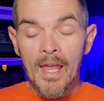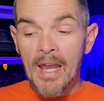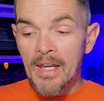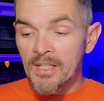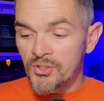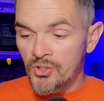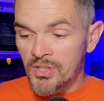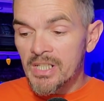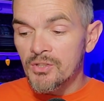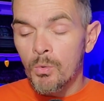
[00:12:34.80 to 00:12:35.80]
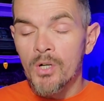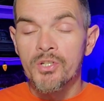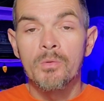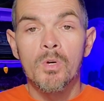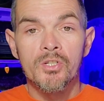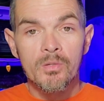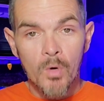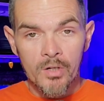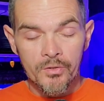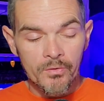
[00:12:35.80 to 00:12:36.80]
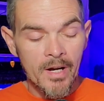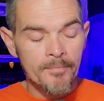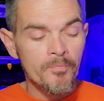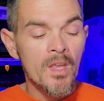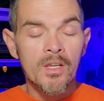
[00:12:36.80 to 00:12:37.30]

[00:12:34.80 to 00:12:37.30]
And it just gets worse and worse and worse, right?